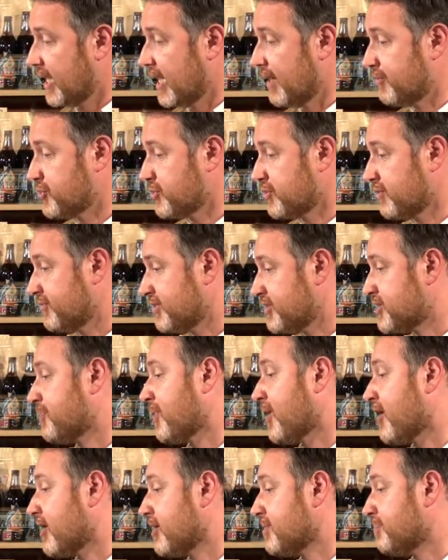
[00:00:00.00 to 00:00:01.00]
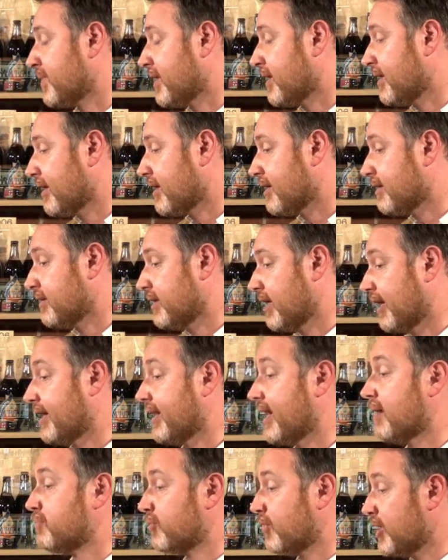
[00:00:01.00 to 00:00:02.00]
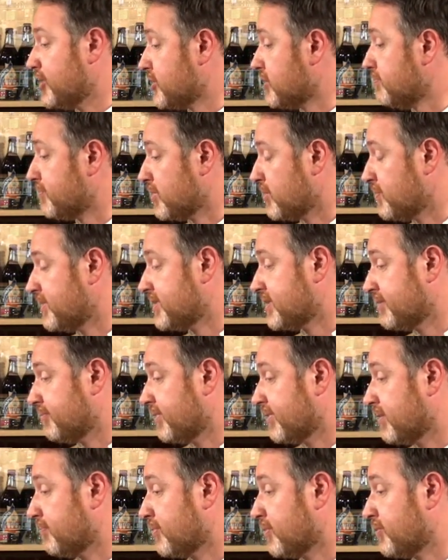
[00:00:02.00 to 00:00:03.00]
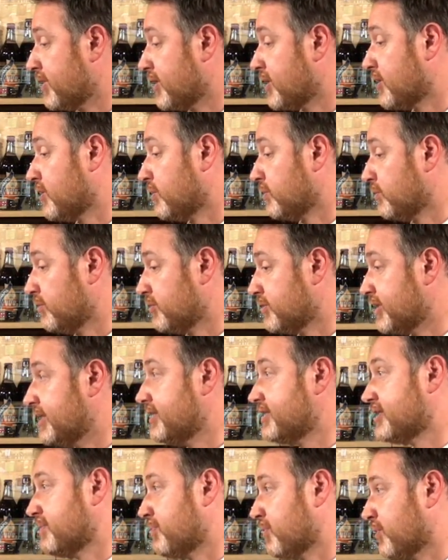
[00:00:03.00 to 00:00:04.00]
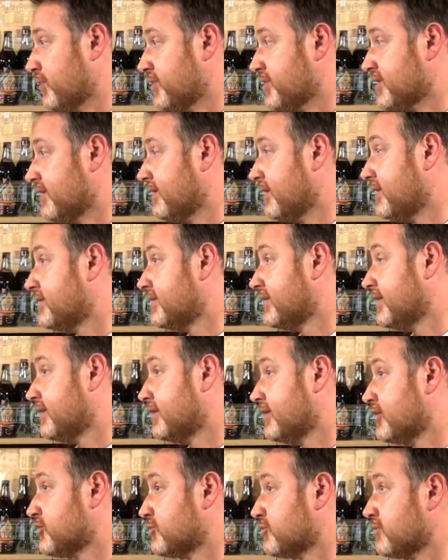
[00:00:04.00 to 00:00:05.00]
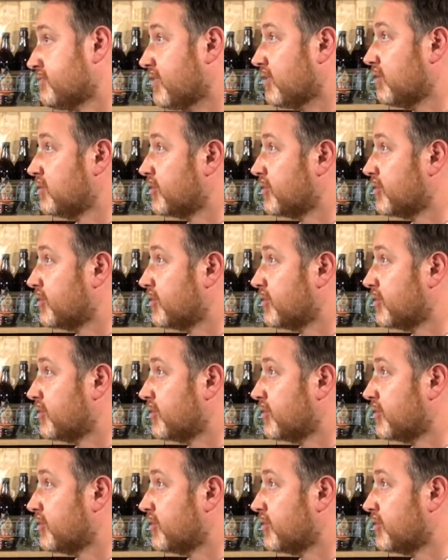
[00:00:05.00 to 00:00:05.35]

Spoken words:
It was sort of inspired by a collaboration brew we did with a brewery called Yeasty Boys, and they did this sort of Earl